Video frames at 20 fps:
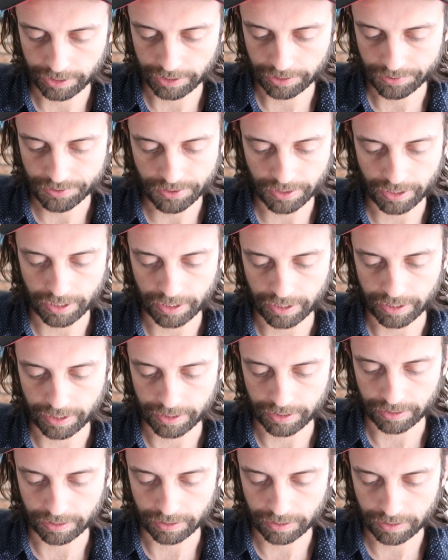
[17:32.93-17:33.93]
It's
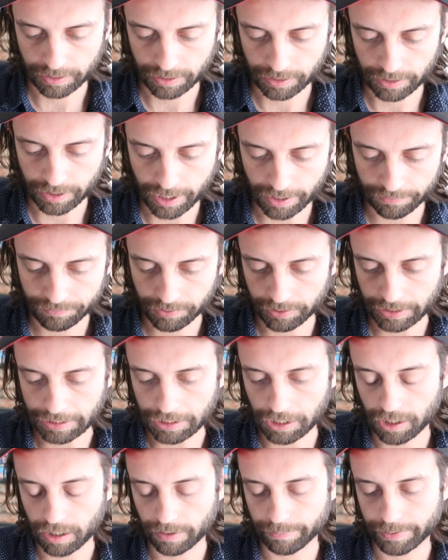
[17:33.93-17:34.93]
a not very
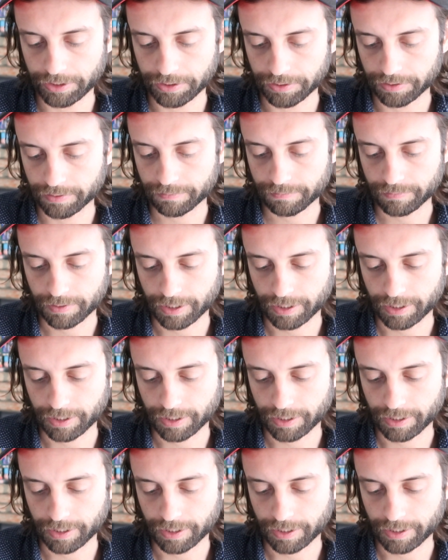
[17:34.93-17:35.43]
common,